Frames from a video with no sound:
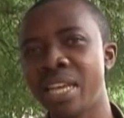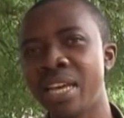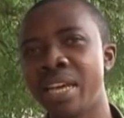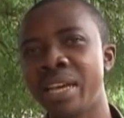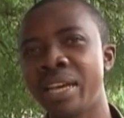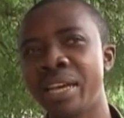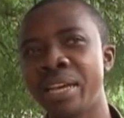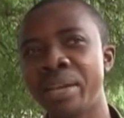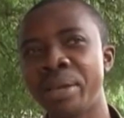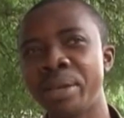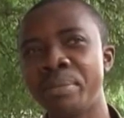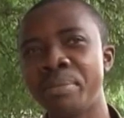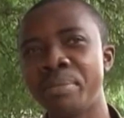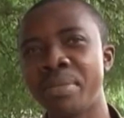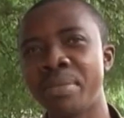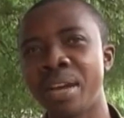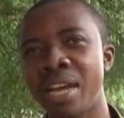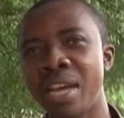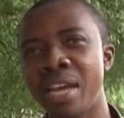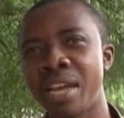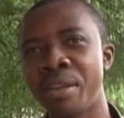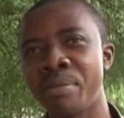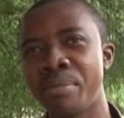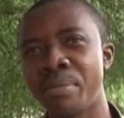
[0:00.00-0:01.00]

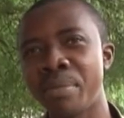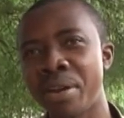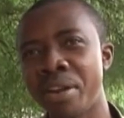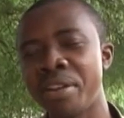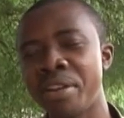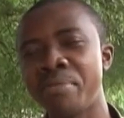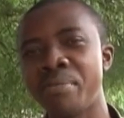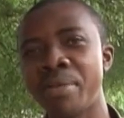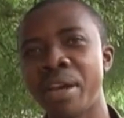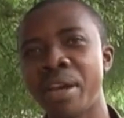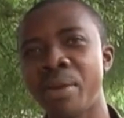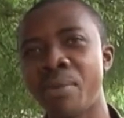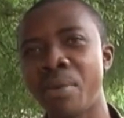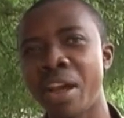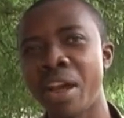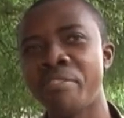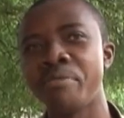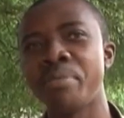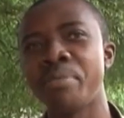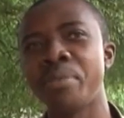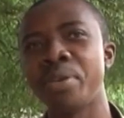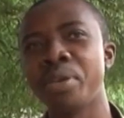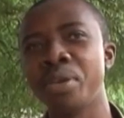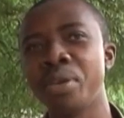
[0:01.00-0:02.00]
I married my
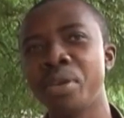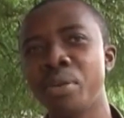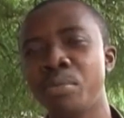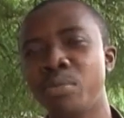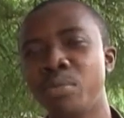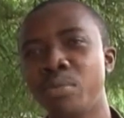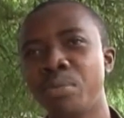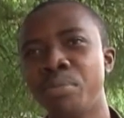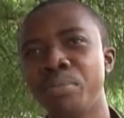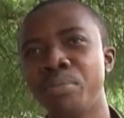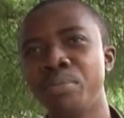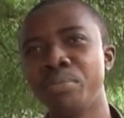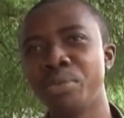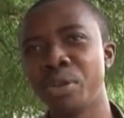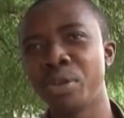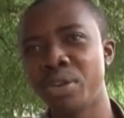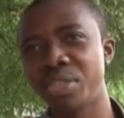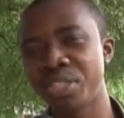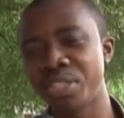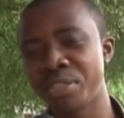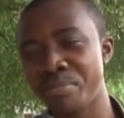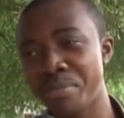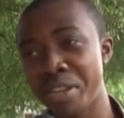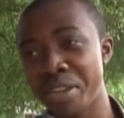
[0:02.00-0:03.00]
wife
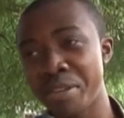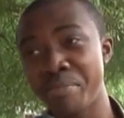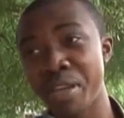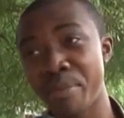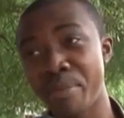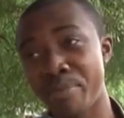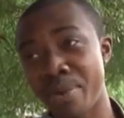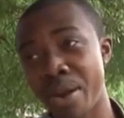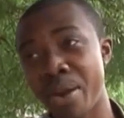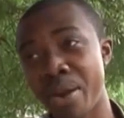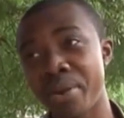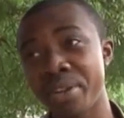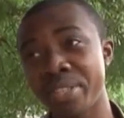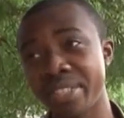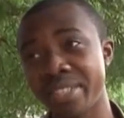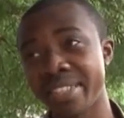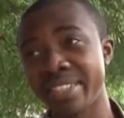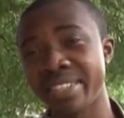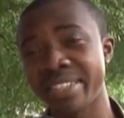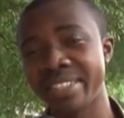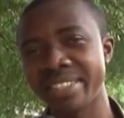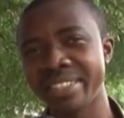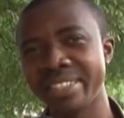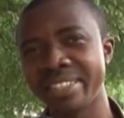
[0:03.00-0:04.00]
because she made me a
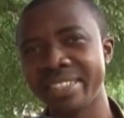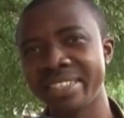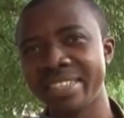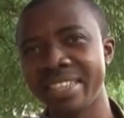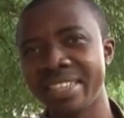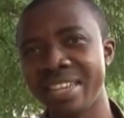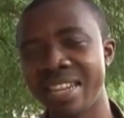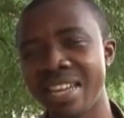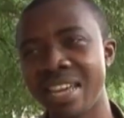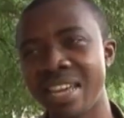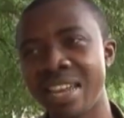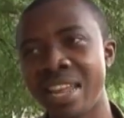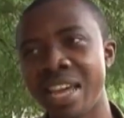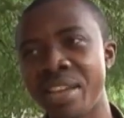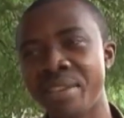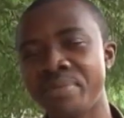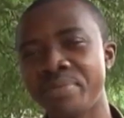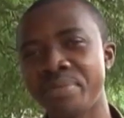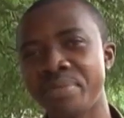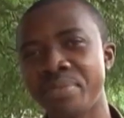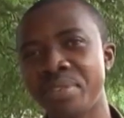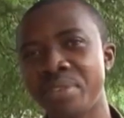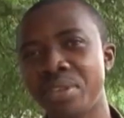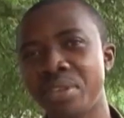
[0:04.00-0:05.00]
priority in her
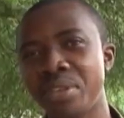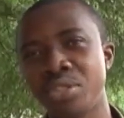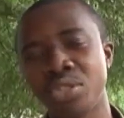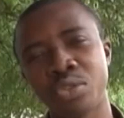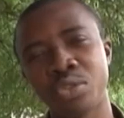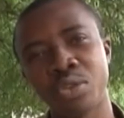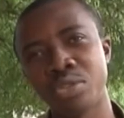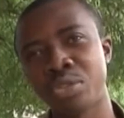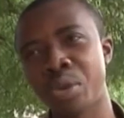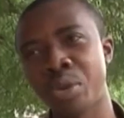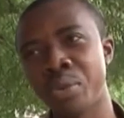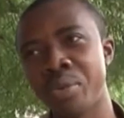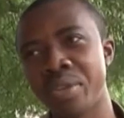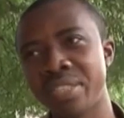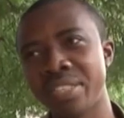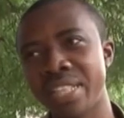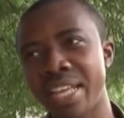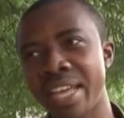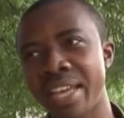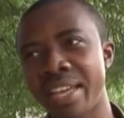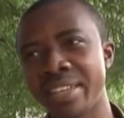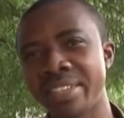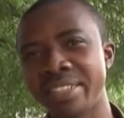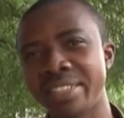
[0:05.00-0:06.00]
life. She was
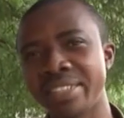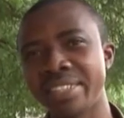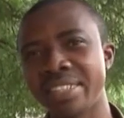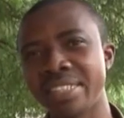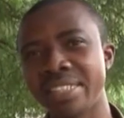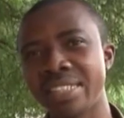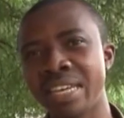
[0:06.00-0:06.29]
always there.